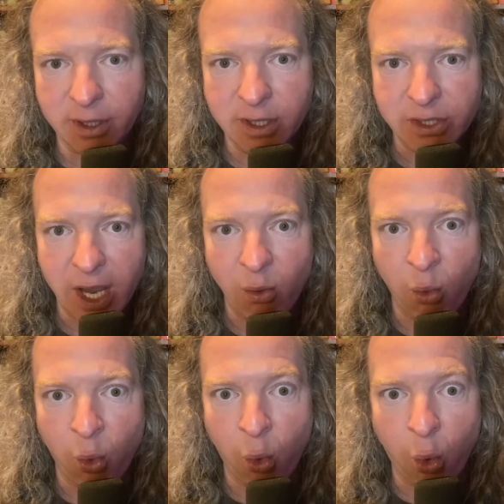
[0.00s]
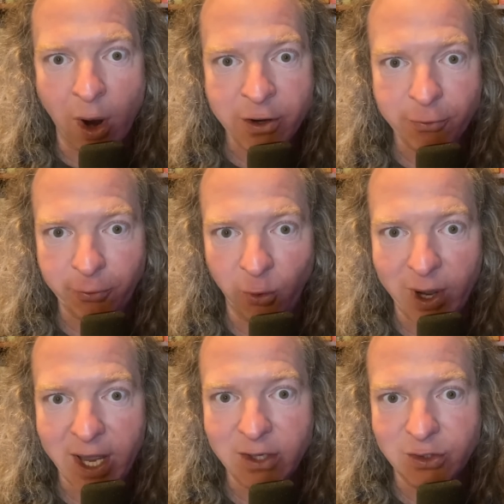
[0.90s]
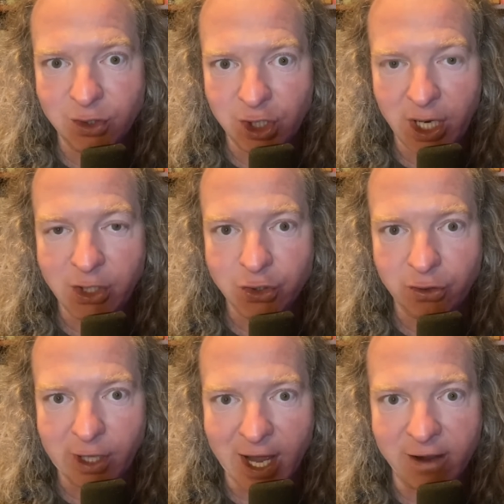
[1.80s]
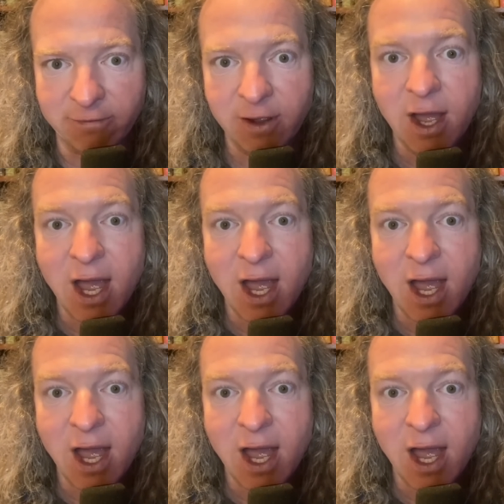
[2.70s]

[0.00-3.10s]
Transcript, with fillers: is a wonderful way to change your life.